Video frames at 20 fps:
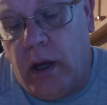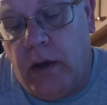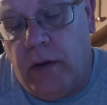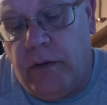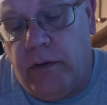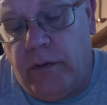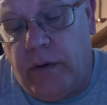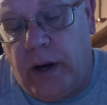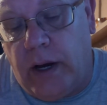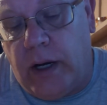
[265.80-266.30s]

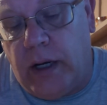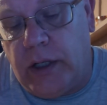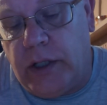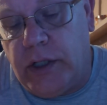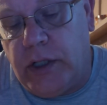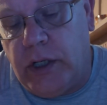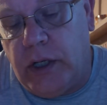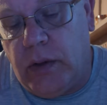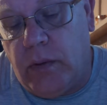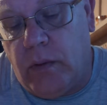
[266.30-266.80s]
Finally,
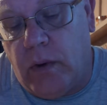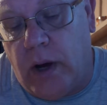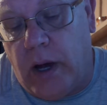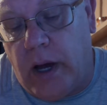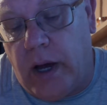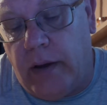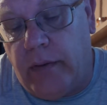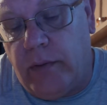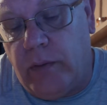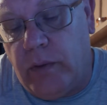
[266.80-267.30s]
she
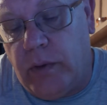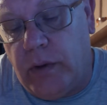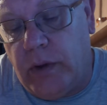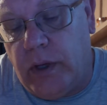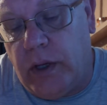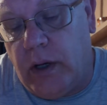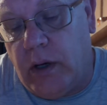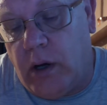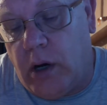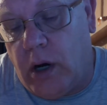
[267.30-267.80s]
arrived
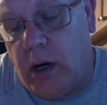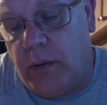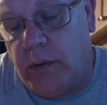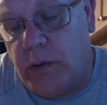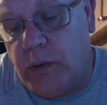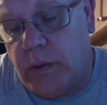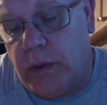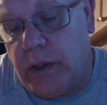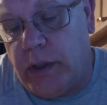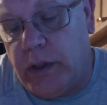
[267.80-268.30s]
within
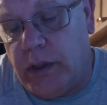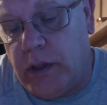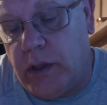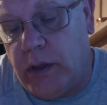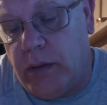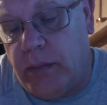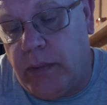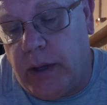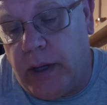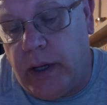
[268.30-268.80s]
arm's reach of
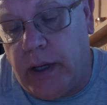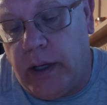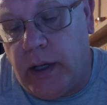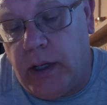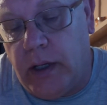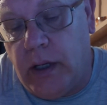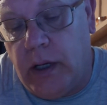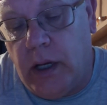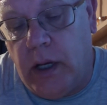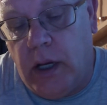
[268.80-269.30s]
the blanket.